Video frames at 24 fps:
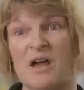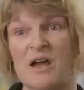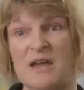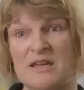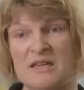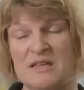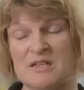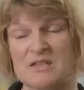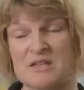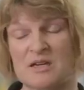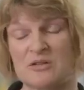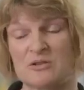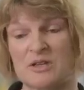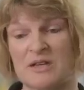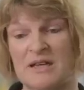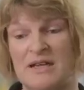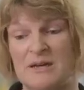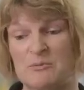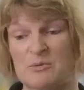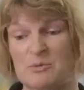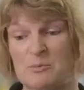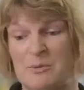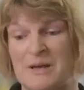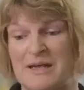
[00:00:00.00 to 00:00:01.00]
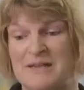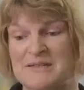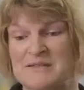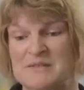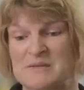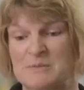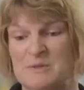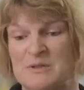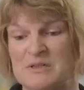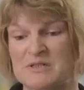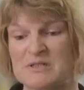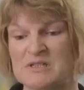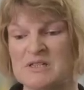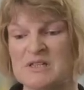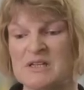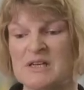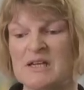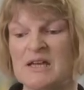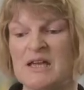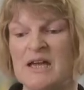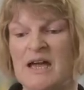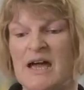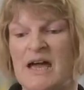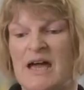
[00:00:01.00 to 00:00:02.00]
like a total hip replacement,
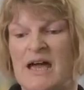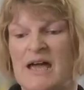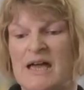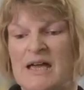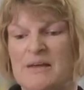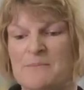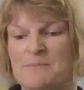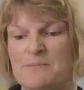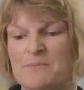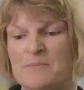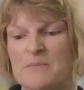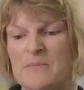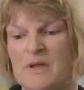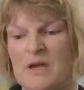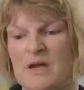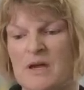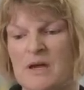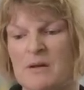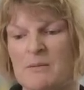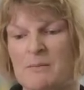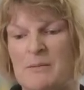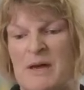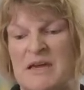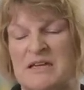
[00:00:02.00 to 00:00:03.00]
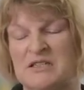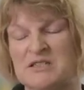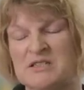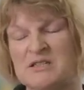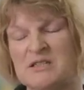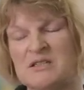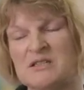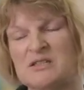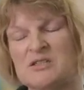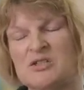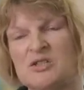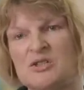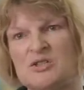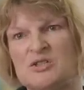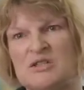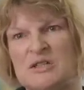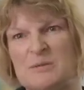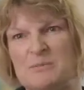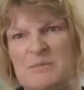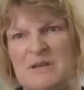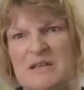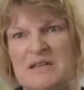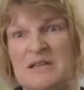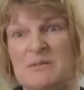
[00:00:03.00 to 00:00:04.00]
um, a patient has
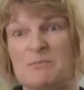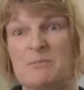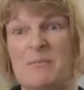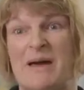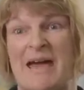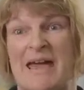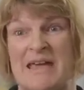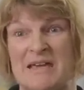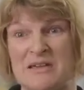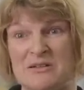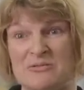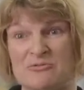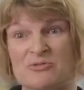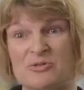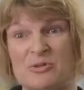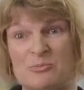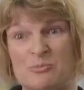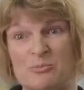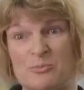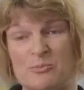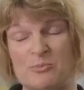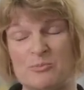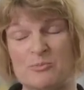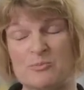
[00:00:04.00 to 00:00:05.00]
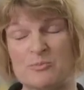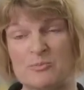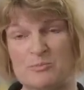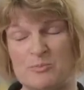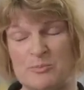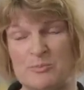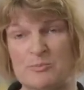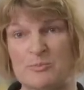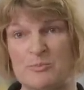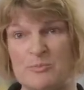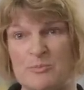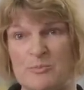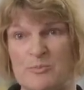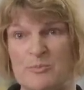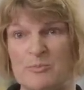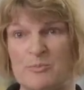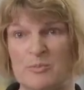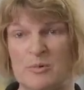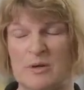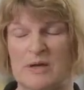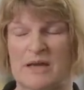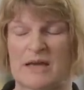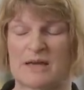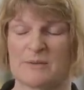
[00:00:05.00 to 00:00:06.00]
usually been in pain for a
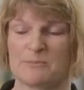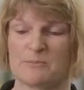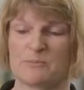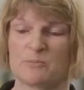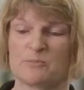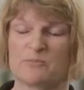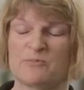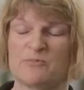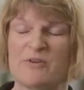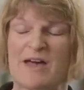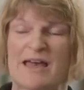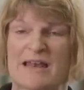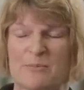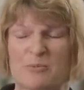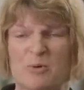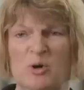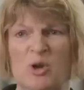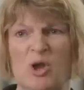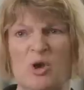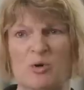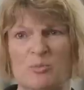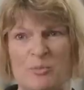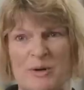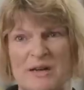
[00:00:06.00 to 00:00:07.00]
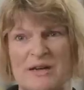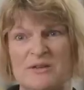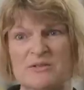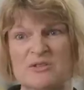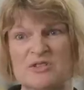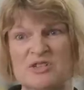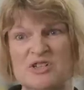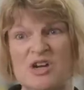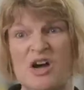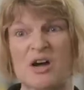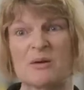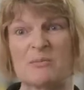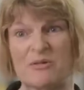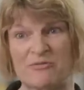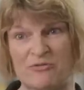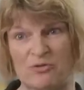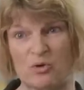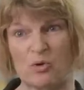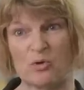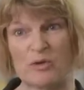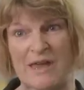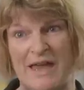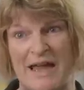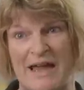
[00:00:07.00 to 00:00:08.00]
um, fairly prolonged period of time
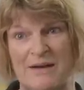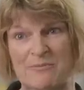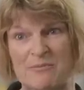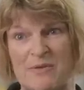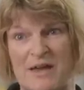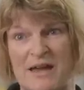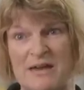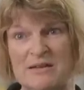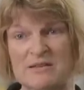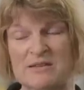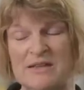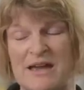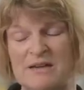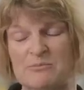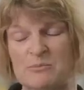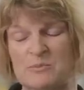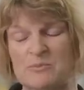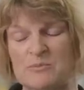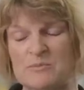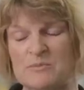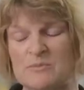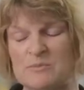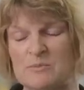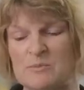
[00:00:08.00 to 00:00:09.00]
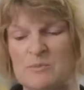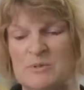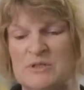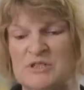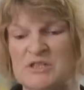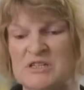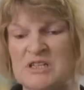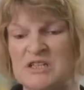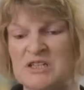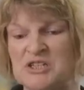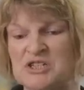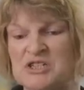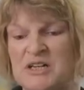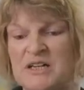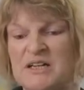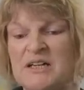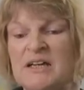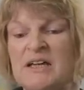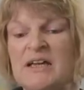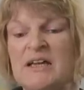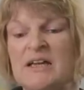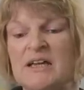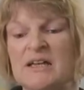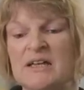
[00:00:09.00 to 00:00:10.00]
before they have that, that procedure,
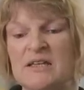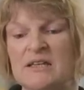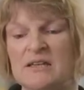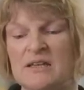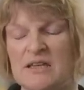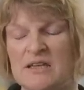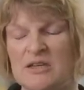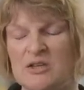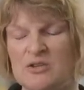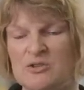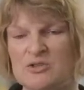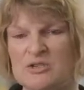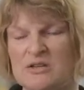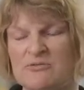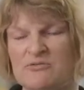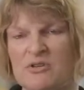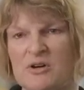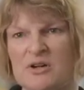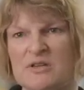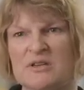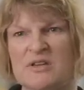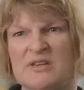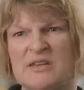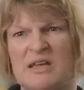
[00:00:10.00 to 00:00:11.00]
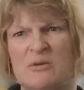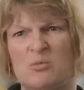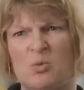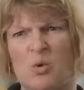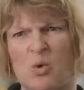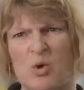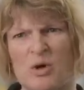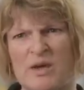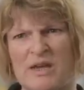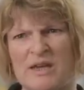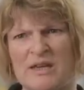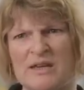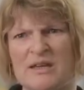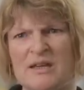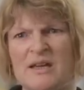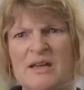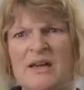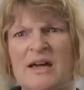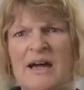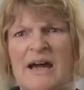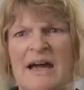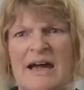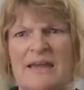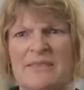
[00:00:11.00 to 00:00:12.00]
they usually find that their
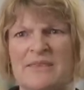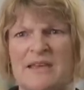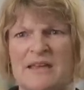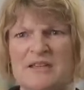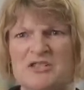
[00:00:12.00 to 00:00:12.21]
walking and